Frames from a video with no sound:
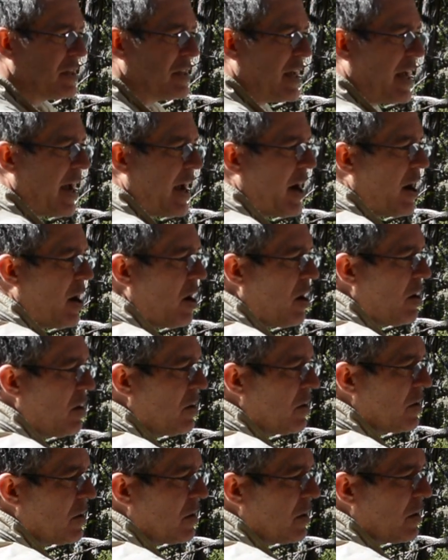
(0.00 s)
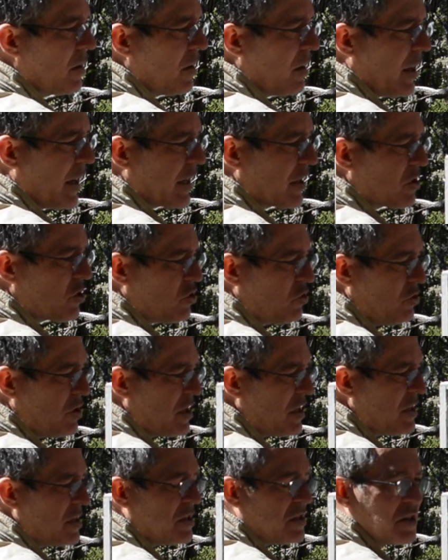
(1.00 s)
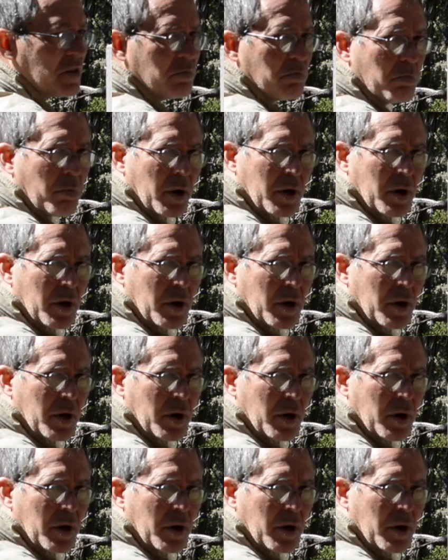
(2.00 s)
Is air like trees and